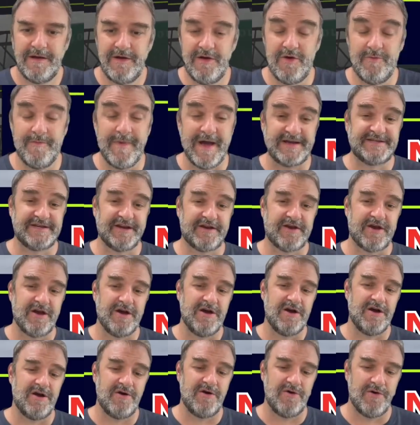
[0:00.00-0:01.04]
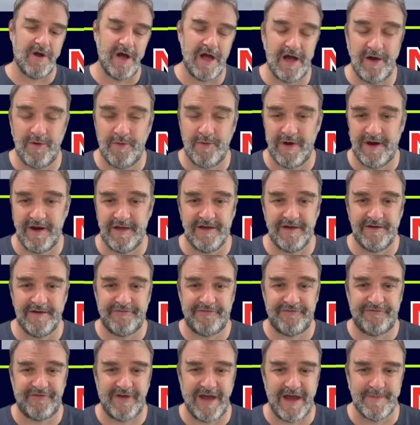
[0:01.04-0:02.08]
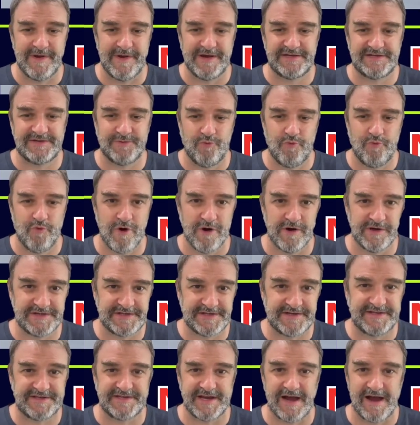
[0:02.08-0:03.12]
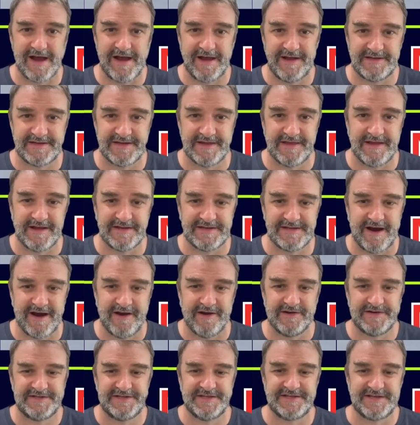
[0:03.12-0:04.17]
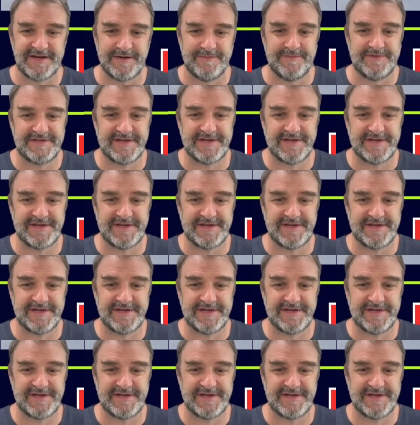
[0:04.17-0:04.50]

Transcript: New Mexico, one of the famous worst signs in the entire system,